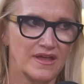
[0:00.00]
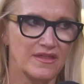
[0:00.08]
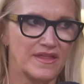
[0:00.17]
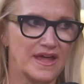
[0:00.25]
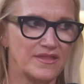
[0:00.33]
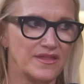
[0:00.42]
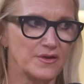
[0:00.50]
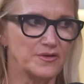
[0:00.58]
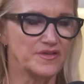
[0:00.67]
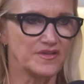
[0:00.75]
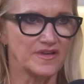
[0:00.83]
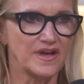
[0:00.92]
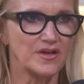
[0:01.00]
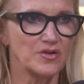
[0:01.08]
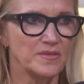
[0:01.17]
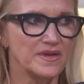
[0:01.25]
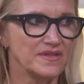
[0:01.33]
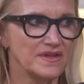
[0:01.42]
that there's
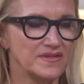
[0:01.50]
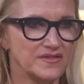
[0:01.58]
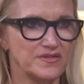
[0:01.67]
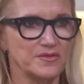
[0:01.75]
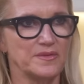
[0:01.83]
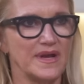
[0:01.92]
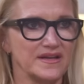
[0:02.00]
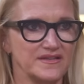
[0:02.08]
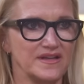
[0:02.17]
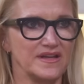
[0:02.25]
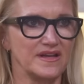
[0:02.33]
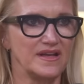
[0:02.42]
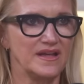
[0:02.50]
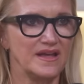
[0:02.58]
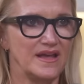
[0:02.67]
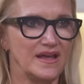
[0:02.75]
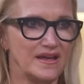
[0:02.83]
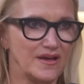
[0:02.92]
entitlement that is directed
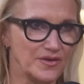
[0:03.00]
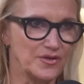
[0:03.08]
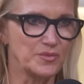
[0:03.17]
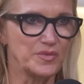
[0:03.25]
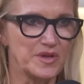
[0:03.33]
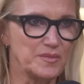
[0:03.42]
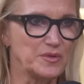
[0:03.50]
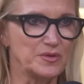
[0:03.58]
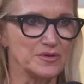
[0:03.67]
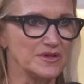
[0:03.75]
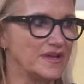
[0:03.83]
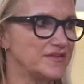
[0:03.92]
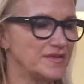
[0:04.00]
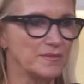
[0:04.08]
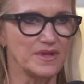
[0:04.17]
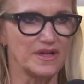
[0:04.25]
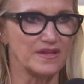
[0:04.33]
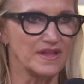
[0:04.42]
at other people, like
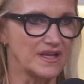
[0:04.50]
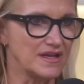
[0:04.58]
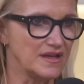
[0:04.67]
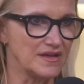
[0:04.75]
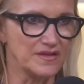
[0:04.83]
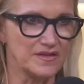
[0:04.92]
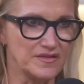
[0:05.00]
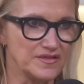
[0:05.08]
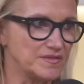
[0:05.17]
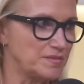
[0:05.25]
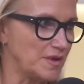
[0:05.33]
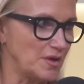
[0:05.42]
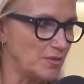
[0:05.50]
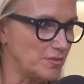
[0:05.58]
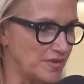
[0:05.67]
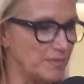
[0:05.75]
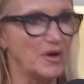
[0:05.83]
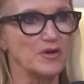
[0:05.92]
somebody that is, you know,
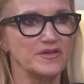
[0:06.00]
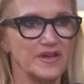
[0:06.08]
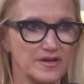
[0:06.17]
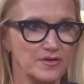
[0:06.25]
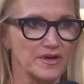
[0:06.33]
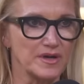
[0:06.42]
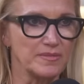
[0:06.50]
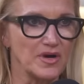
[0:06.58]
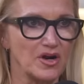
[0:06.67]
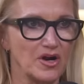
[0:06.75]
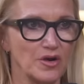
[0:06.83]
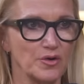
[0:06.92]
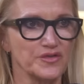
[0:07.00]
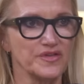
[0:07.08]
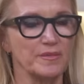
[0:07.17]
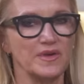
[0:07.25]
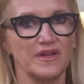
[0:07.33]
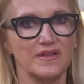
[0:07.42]
the bartender at a bar, or
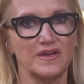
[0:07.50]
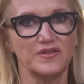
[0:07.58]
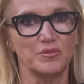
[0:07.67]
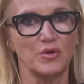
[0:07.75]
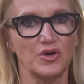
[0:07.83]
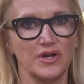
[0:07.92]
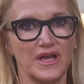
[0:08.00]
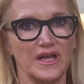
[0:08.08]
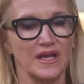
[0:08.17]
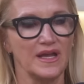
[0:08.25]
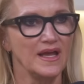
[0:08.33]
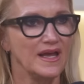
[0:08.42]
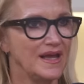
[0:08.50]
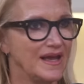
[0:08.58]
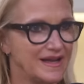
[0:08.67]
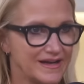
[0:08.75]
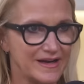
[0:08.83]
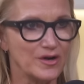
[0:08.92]
somebody that is working
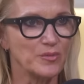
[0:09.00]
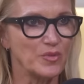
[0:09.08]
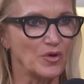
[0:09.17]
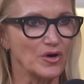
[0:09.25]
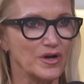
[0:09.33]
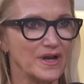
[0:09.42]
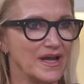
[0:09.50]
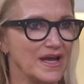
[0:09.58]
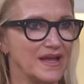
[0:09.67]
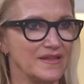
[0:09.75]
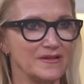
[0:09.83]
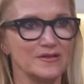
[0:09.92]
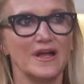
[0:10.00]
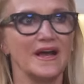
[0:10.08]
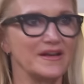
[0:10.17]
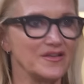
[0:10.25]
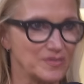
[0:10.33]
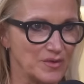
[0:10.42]
at an airport and the
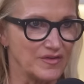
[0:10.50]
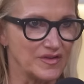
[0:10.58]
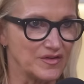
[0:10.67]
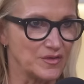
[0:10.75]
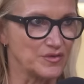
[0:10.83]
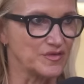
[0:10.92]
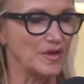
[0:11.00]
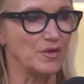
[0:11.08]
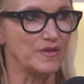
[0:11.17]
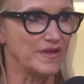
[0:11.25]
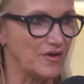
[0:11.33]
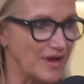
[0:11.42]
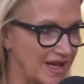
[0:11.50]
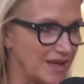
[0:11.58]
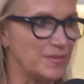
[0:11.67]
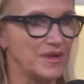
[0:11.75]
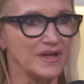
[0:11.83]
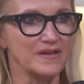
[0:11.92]
line is moving too slow and they're
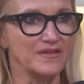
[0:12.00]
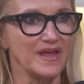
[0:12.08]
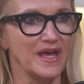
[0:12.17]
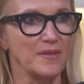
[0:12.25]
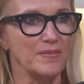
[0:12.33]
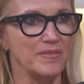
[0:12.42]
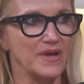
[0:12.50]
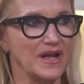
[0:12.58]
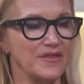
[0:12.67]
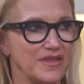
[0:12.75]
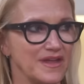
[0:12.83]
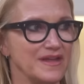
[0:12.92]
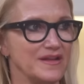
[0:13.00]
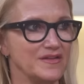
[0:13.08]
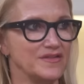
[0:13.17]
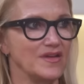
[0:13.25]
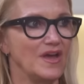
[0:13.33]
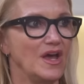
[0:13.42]
aiming at them. But I think it is